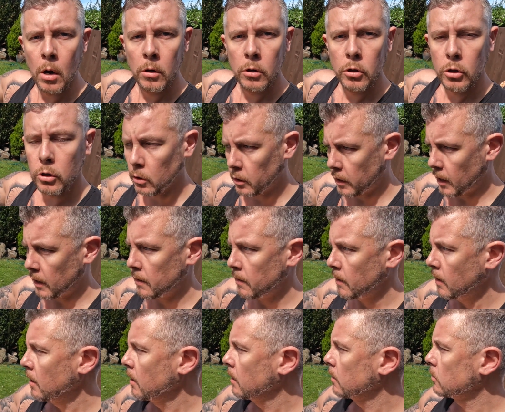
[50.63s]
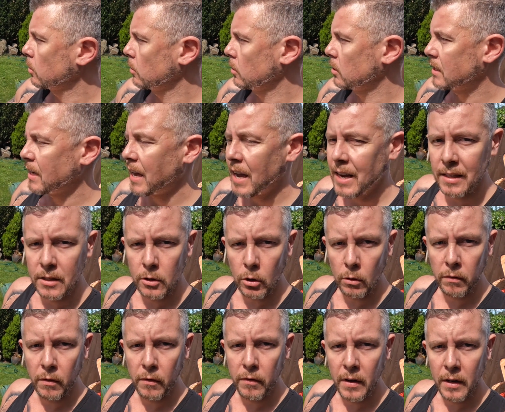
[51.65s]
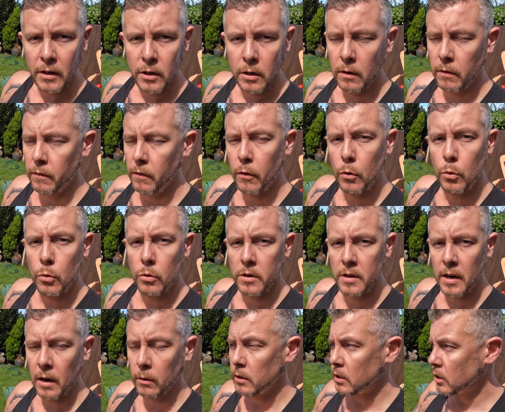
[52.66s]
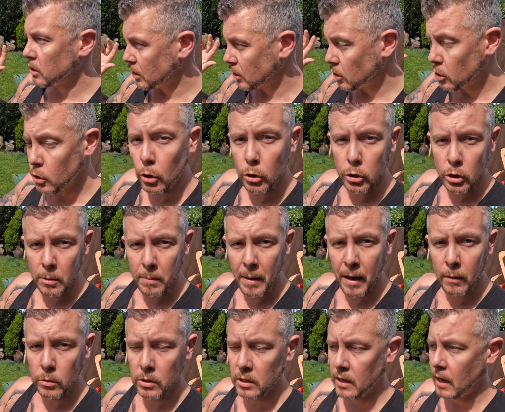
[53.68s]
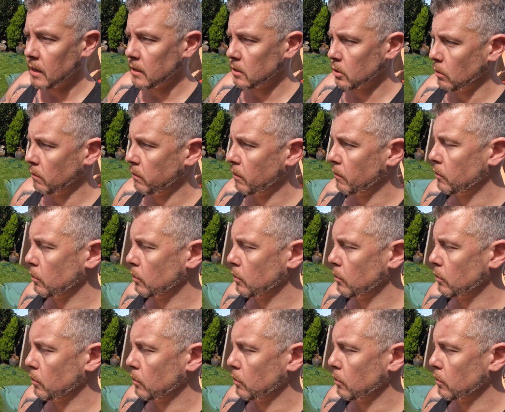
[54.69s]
Sunday. So they're starting to look for food now. They're just about starting to look for